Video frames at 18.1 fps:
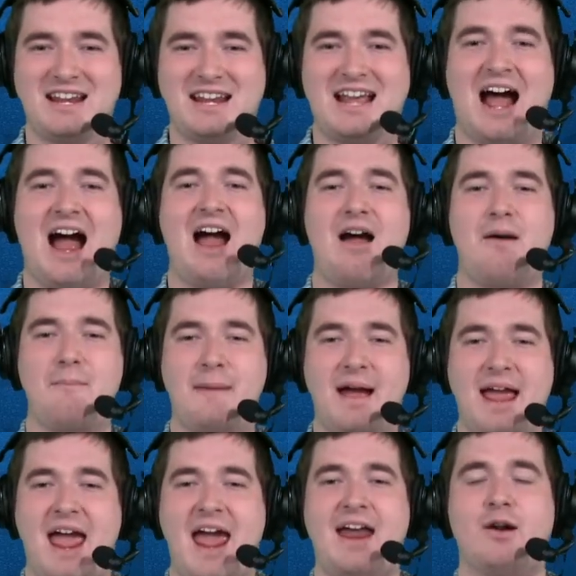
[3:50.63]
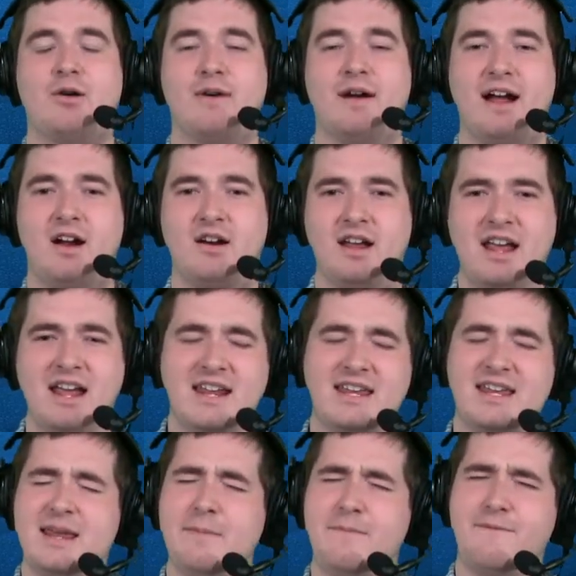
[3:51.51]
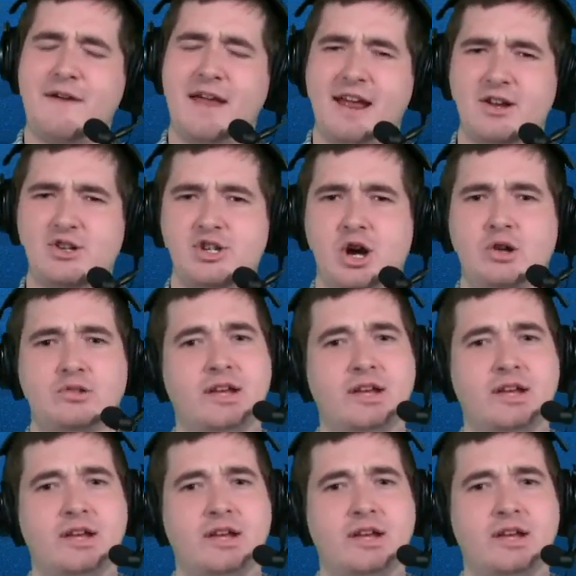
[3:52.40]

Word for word: got my head around keep Fangio,